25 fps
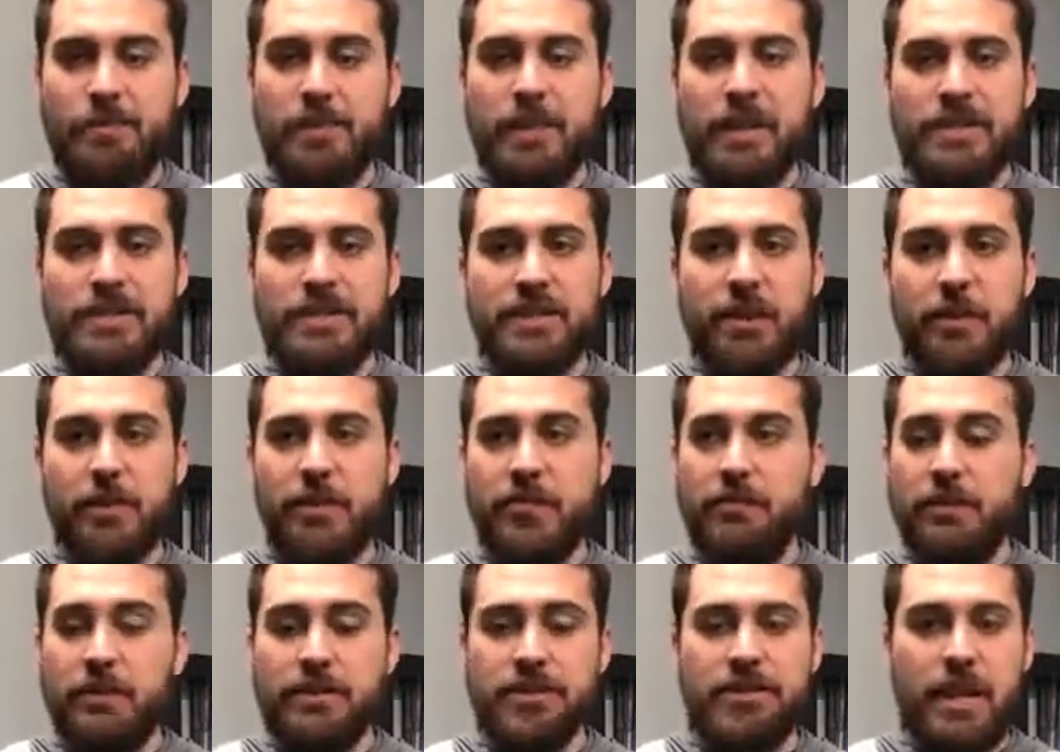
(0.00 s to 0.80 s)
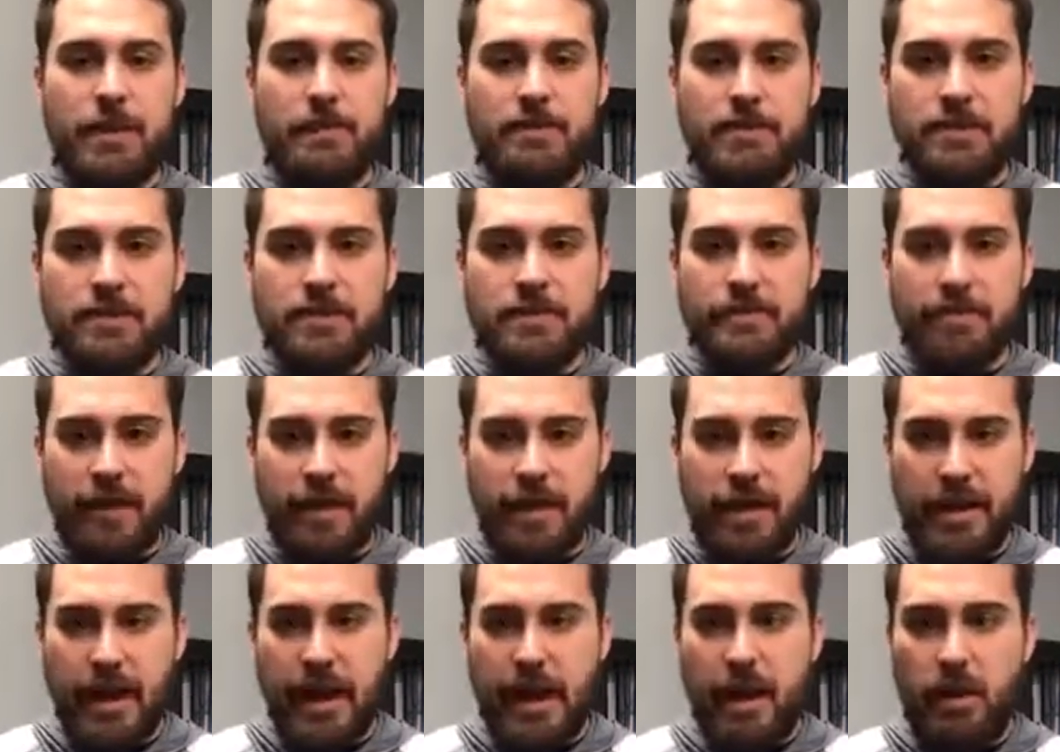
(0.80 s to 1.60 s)
So the first step is just
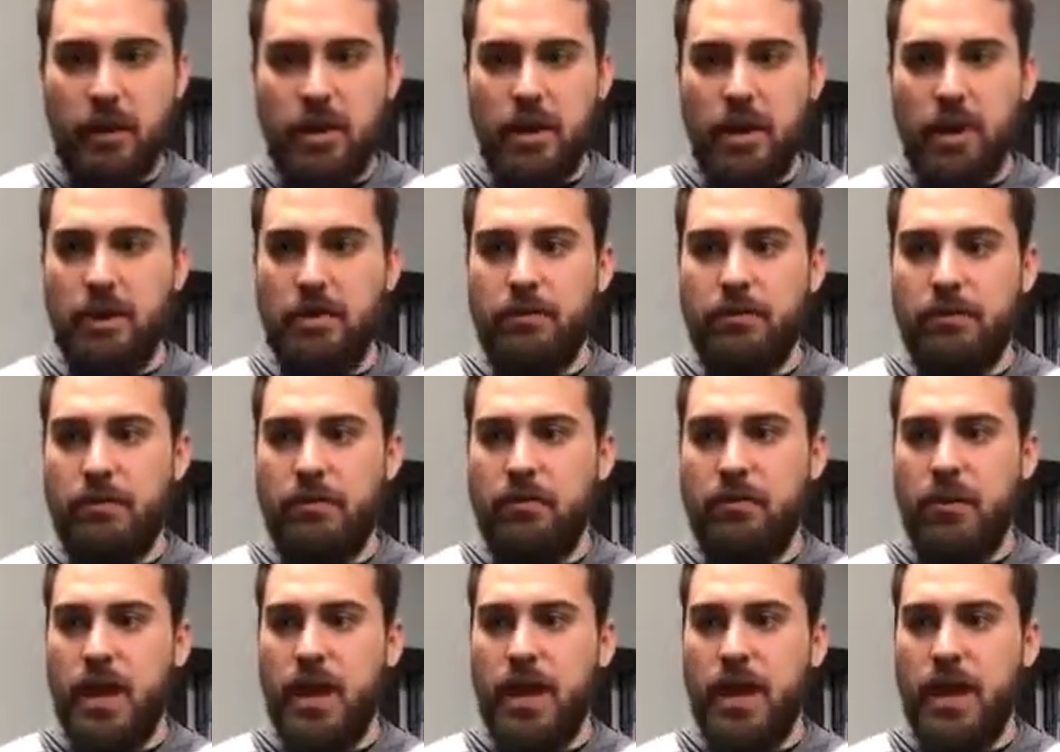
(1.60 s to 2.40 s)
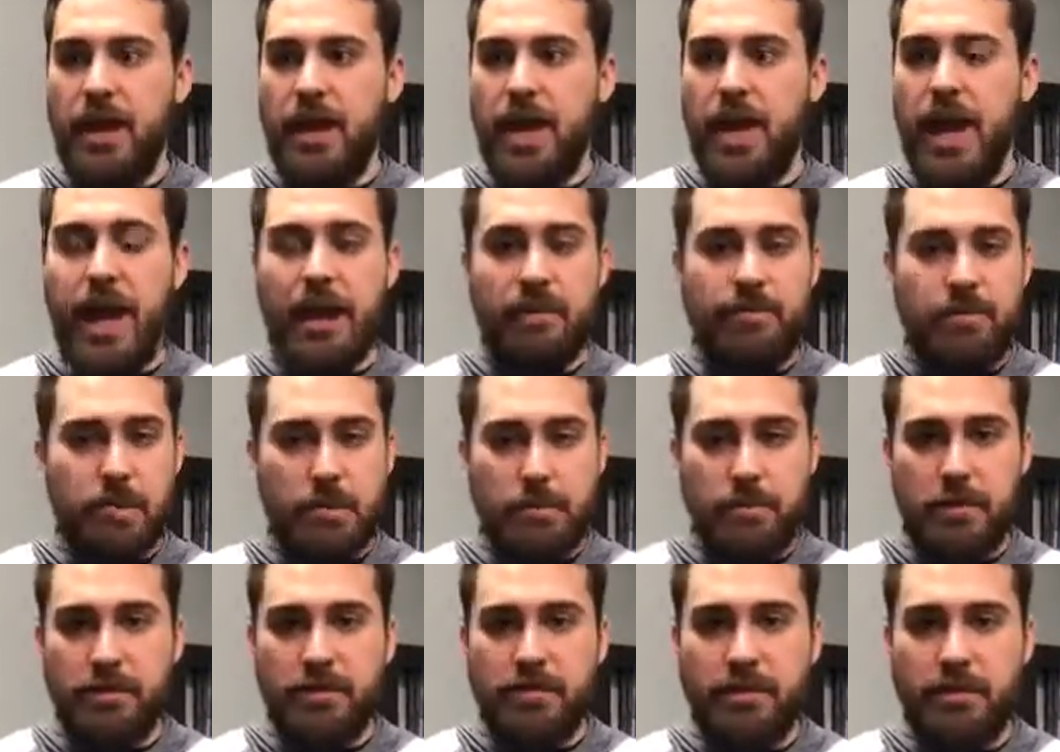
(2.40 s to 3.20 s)
finding out if they have
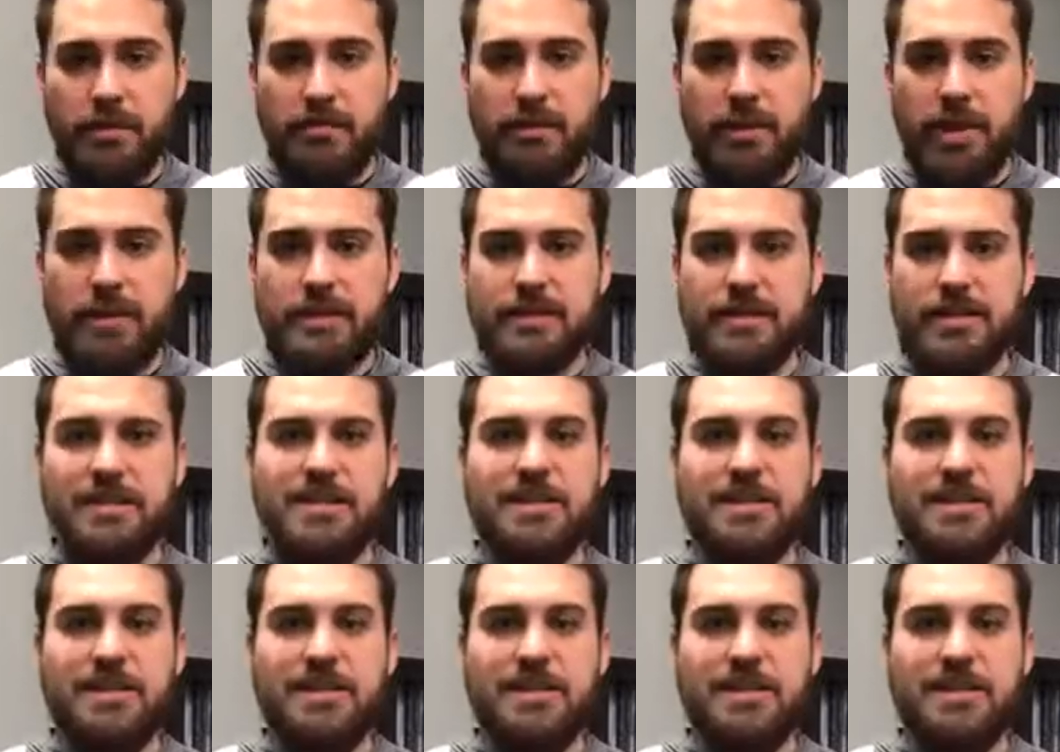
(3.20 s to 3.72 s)
primitive reflexes.